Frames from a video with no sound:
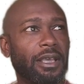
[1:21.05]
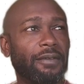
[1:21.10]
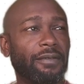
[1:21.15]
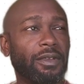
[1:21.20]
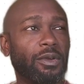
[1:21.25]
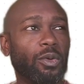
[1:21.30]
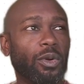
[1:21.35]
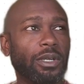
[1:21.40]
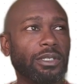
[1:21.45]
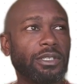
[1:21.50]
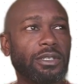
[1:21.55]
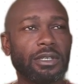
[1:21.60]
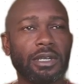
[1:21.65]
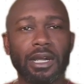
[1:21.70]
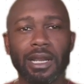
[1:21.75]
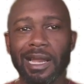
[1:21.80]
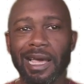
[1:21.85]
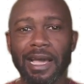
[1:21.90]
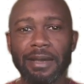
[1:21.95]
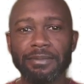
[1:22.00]
if you want to
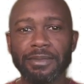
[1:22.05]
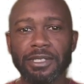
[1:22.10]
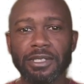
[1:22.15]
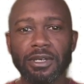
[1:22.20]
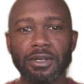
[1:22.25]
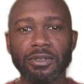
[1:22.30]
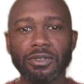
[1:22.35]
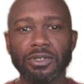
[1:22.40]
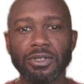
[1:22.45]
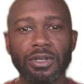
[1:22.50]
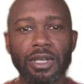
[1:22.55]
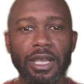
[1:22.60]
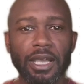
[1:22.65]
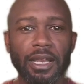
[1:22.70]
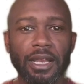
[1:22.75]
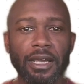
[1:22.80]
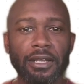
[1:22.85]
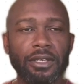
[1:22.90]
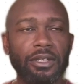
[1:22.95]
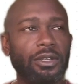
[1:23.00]
collapse those, you
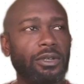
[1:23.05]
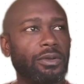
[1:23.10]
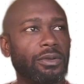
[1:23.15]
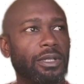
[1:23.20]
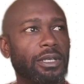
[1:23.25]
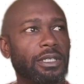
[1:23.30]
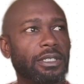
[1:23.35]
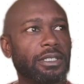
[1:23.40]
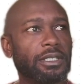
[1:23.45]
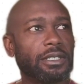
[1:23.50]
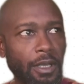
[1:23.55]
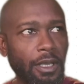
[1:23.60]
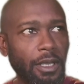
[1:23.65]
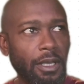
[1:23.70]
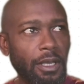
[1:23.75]
cannot do this.